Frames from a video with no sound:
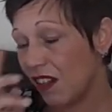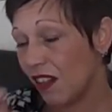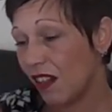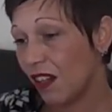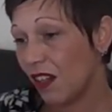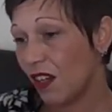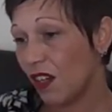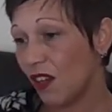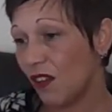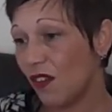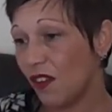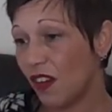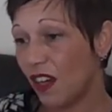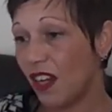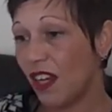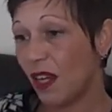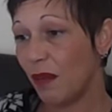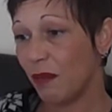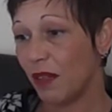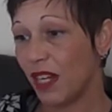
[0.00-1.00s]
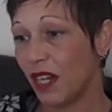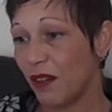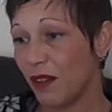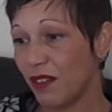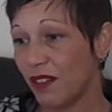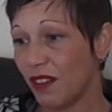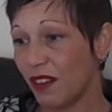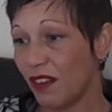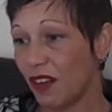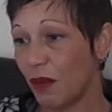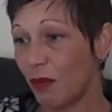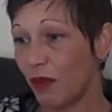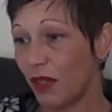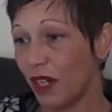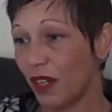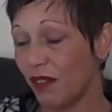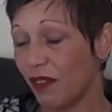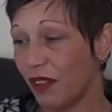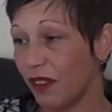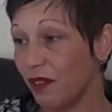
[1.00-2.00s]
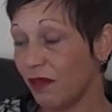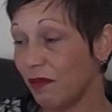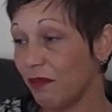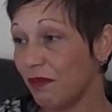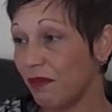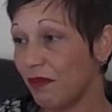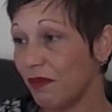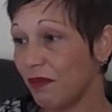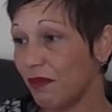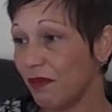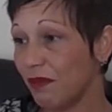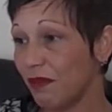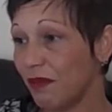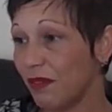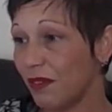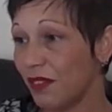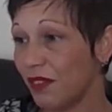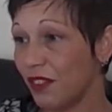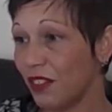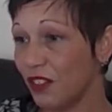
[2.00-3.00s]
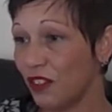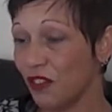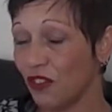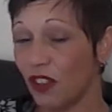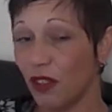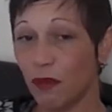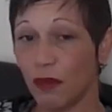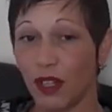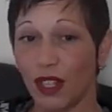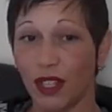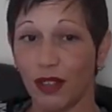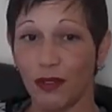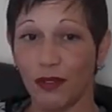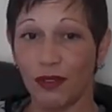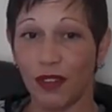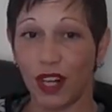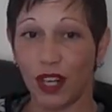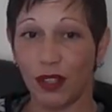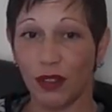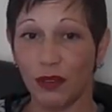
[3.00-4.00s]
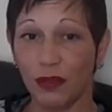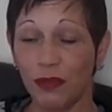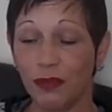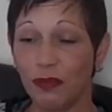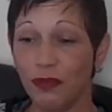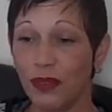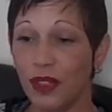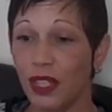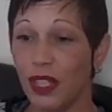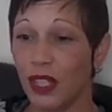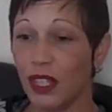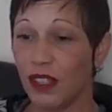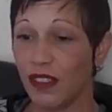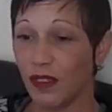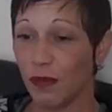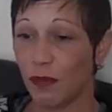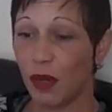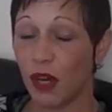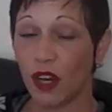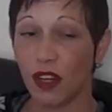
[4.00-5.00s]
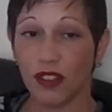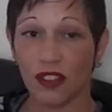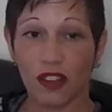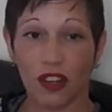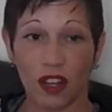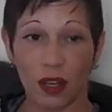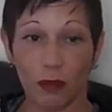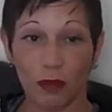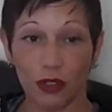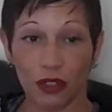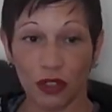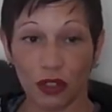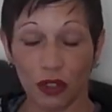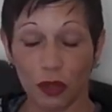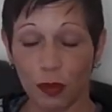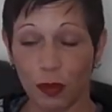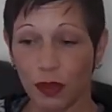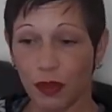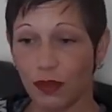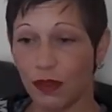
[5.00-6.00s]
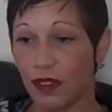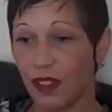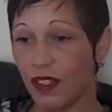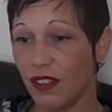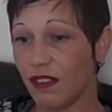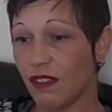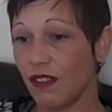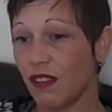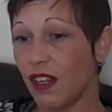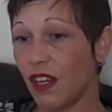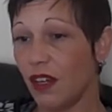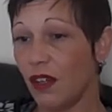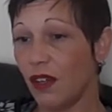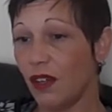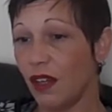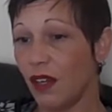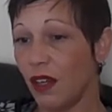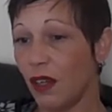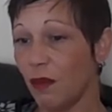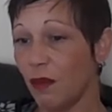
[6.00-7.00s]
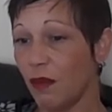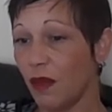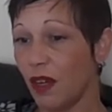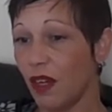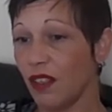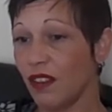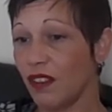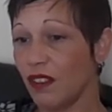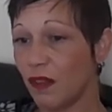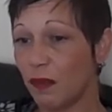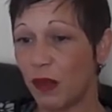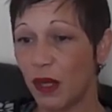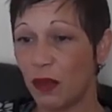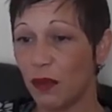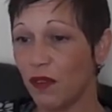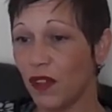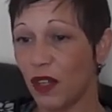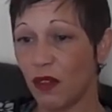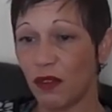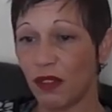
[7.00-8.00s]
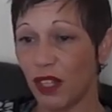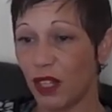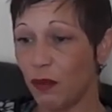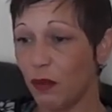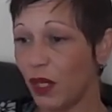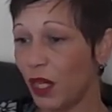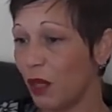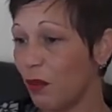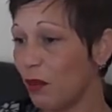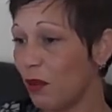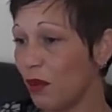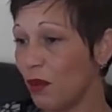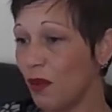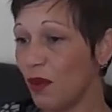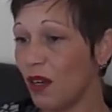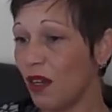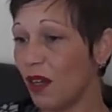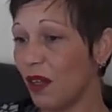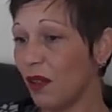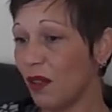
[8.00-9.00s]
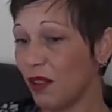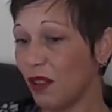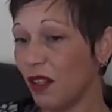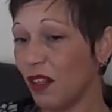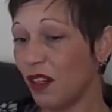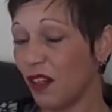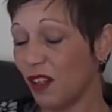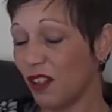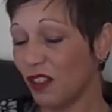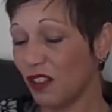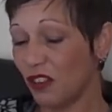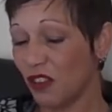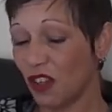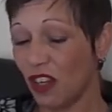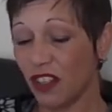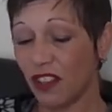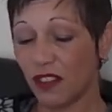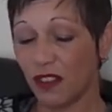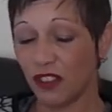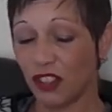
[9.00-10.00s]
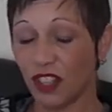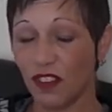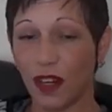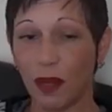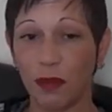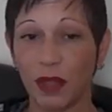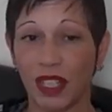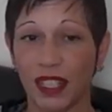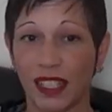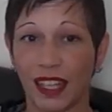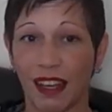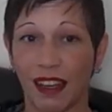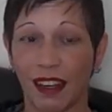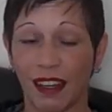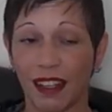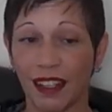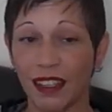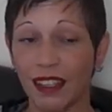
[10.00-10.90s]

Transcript: off I am now as a librarian, enjoying my little role. It's a part-time job. There's no, I speak with elderly people, I try to cheer up their day.